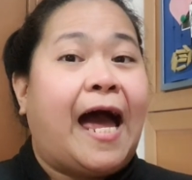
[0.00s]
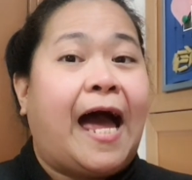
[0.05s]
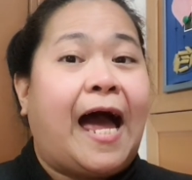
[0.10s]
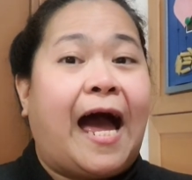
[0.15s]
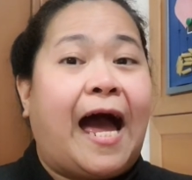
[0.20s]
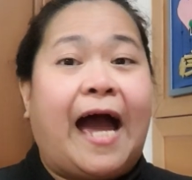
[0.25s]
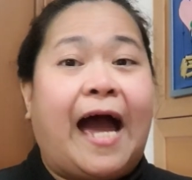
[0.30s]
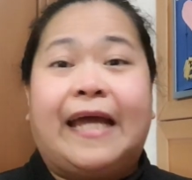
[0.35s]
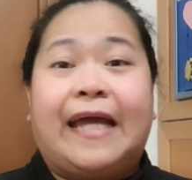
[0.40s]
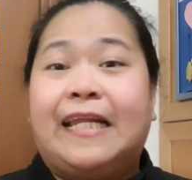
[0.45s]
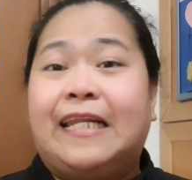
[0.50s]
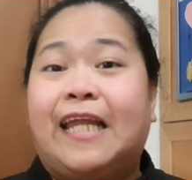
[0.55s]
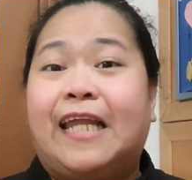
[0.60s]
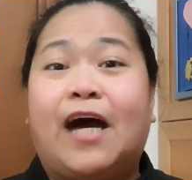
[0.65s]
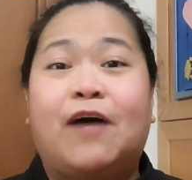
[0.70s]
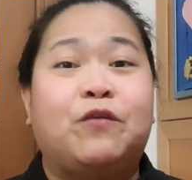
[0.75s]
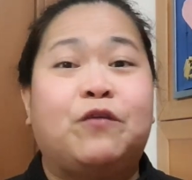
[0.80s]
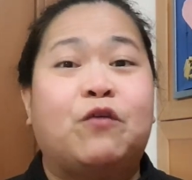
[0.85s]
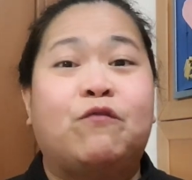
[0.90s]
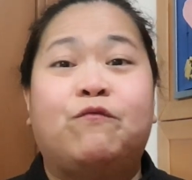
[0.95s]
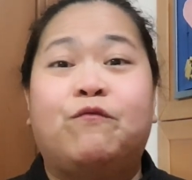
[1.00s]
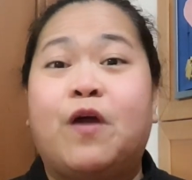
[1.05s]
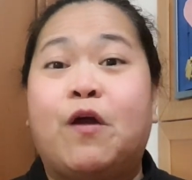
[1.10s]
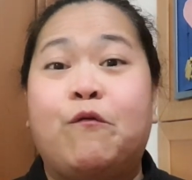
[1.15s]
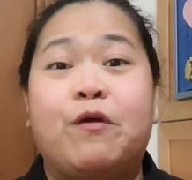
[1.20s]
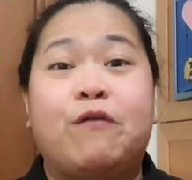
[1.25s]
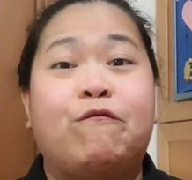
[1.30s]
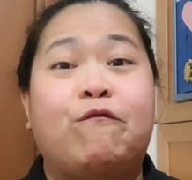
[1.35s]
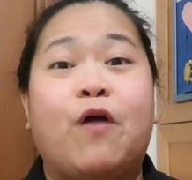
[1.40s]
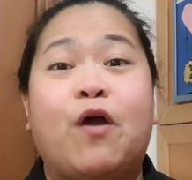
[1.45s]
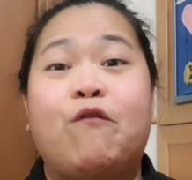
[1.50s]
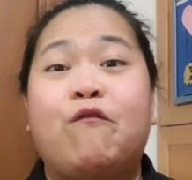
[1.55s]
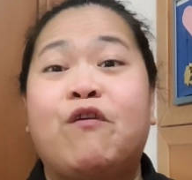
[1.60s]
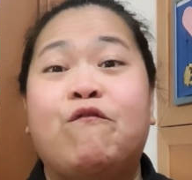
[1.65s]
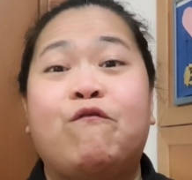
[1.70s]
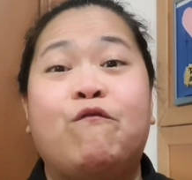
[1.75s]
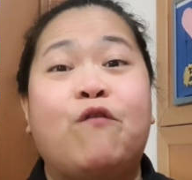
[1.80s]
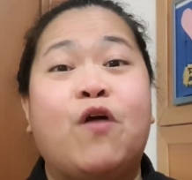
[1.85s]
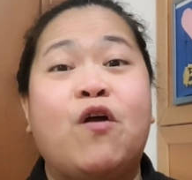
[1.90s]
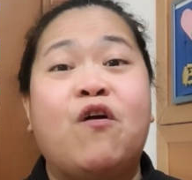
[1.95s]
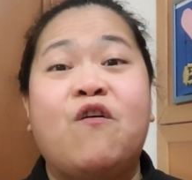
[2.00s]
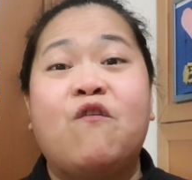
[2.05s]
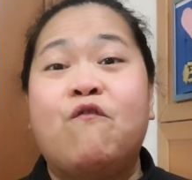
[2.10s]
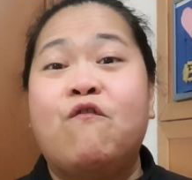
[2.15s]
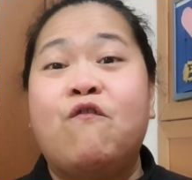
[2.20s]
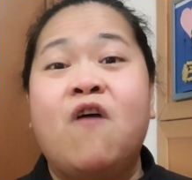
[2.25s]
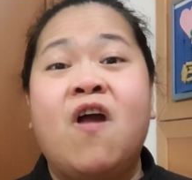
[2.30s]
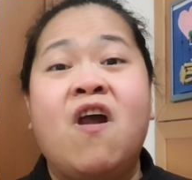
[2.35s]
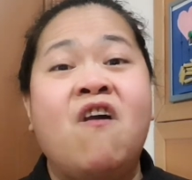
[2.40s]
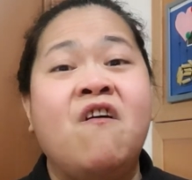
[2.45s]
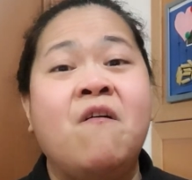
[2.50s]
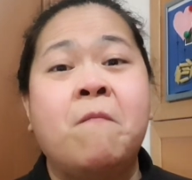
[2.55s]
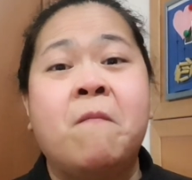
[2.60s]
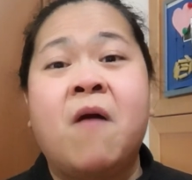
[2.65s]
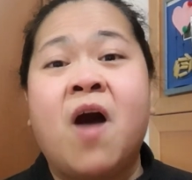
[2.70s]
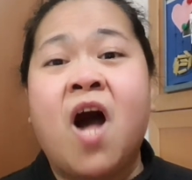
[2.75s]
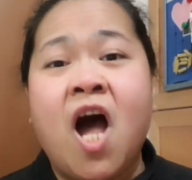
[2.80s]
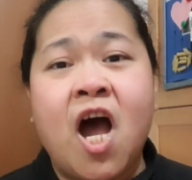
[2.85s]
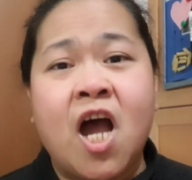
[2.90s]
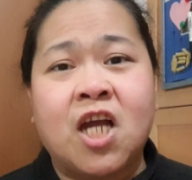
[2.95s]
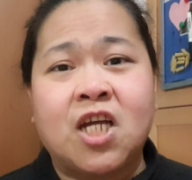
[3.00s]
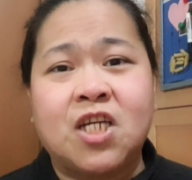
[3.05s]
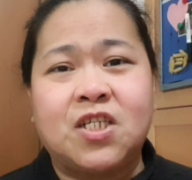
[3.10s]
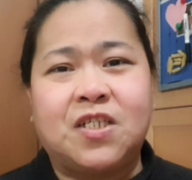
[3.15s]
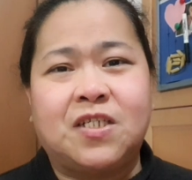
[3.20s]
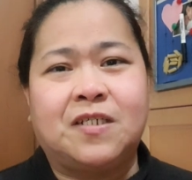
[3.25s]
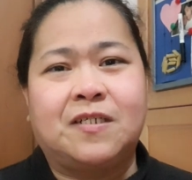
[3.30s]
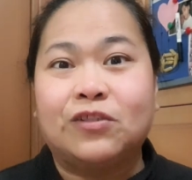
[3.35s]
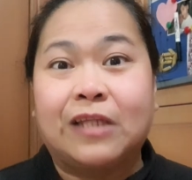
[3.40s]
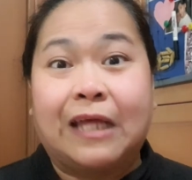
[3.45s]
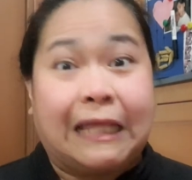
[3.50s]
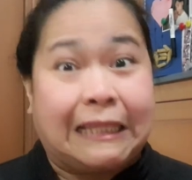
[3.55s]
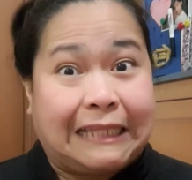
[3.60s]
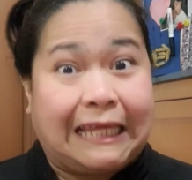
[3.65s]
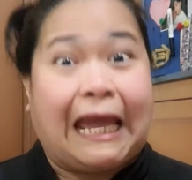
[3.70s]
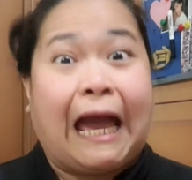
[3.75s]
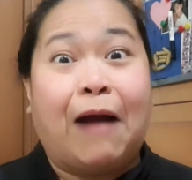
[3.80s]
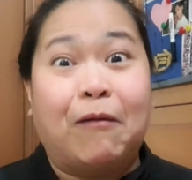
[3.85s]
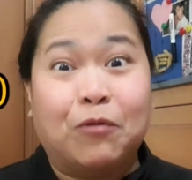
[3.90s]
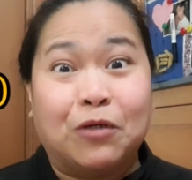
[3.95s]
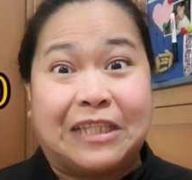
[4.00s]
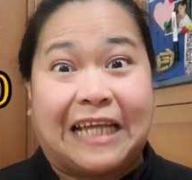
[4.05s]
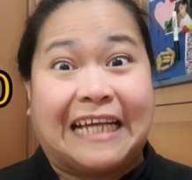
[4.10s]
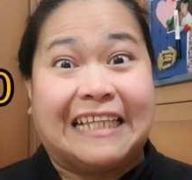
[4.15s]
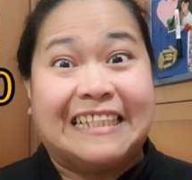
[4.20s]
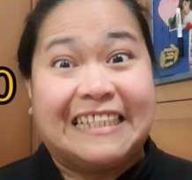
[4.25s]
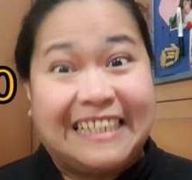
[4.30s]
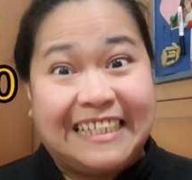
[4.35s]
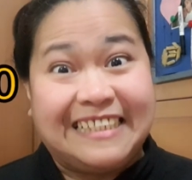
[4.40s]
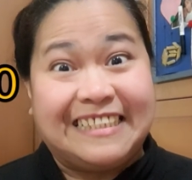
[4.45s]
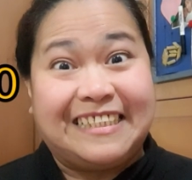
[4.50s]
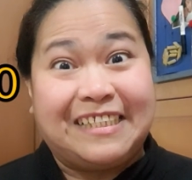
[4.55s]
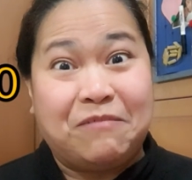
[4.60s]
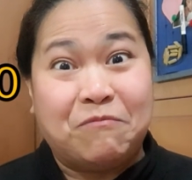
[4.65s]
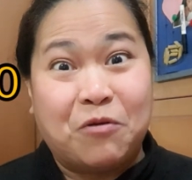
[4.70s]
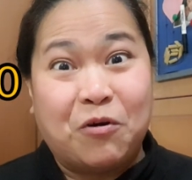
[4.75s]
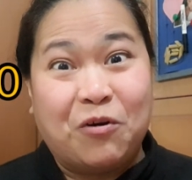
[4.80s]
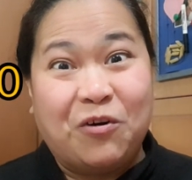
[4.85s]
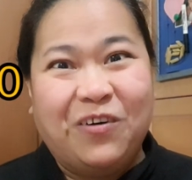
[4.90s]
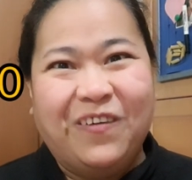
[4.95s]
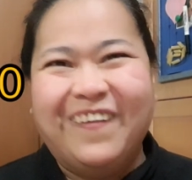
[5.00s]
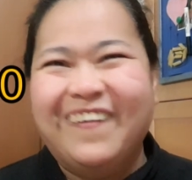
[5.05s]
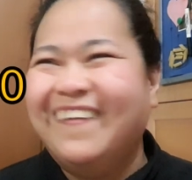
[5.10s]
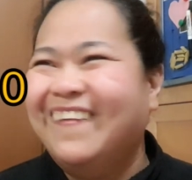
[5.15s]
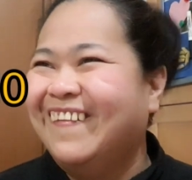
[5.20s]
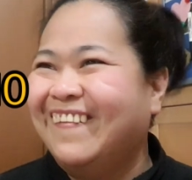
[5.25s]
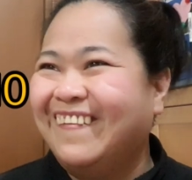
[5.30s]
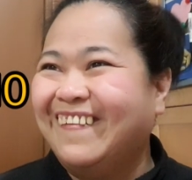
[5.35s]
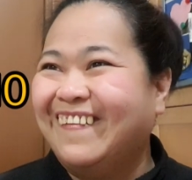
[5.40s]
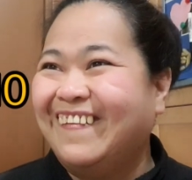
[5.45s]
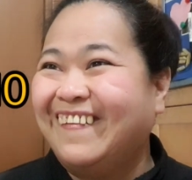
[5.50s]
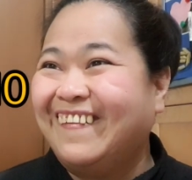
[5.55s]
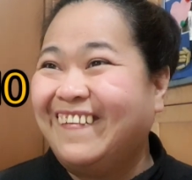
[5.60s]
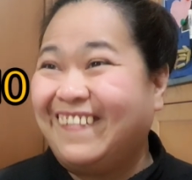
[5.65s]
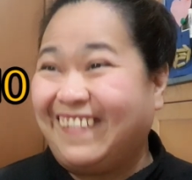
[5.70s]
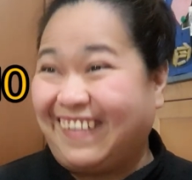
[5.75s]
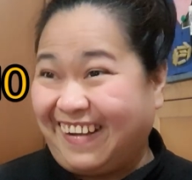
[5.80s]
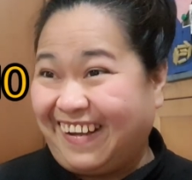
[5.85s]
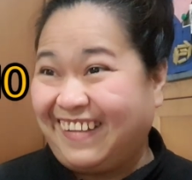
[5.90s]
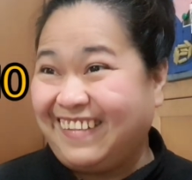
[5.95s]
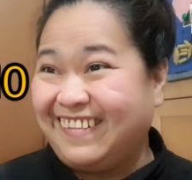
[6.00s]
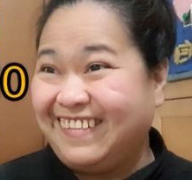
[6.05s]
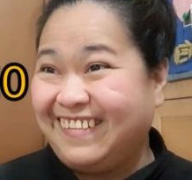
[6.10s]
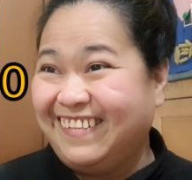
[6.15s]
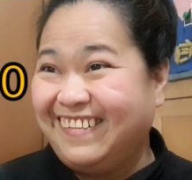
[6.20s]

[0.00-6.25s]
I love you very, very, very, very much. Ti amo tantissimo. Right?